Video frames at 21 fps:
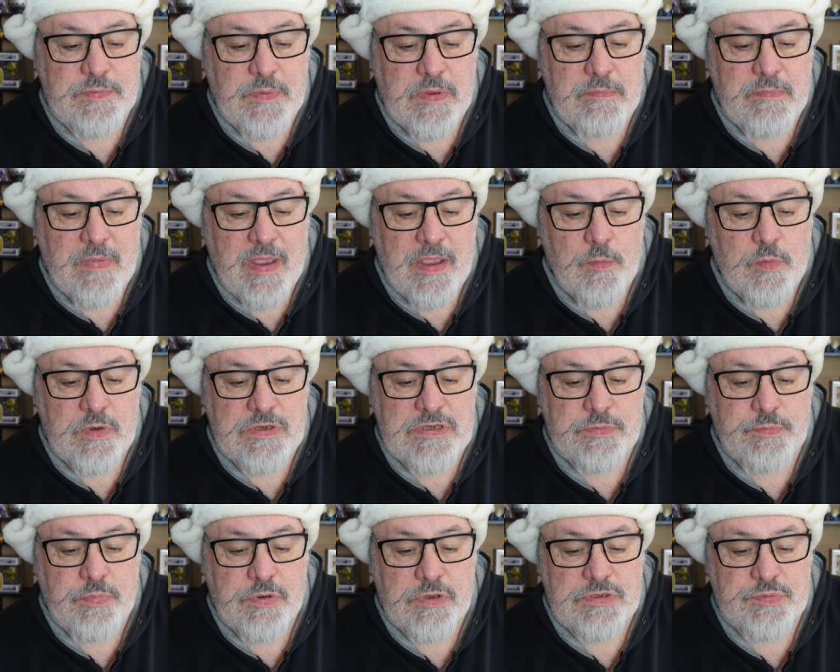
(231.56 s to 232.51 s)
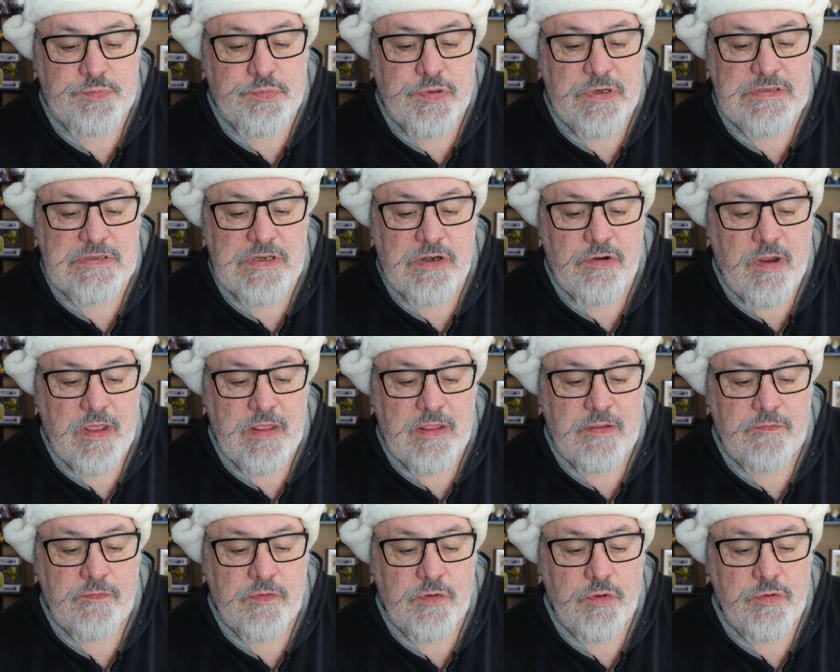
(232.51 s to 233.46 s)
to be made Witchiepoo's prisoner and
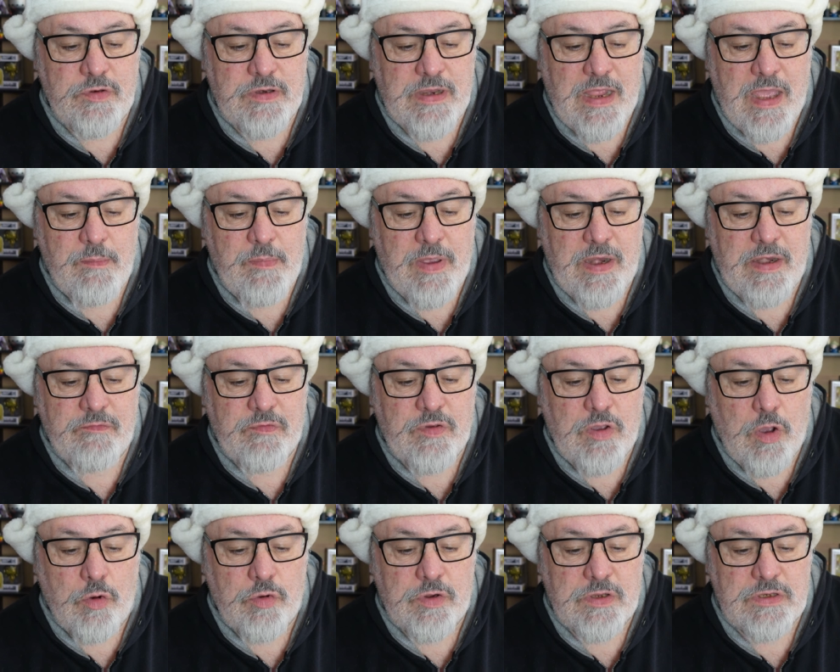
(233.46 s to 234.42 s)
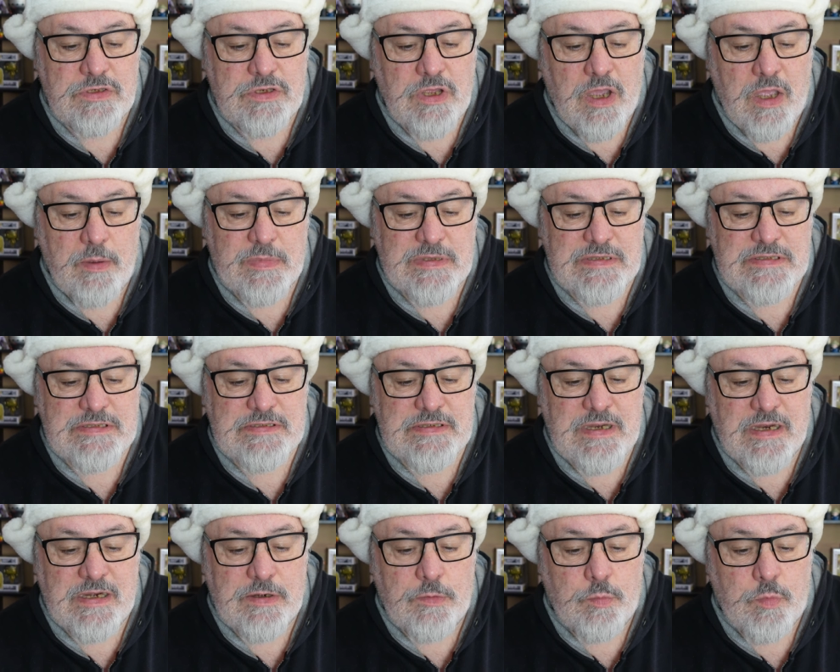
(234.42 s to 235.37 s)
the flute now made of gold and diamonds
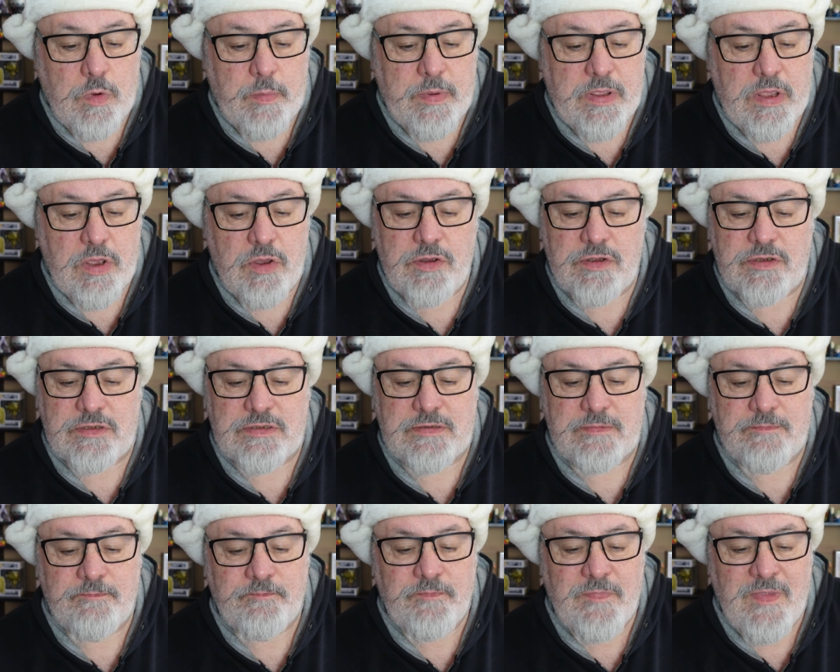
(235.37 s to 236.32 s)
studded will be hers.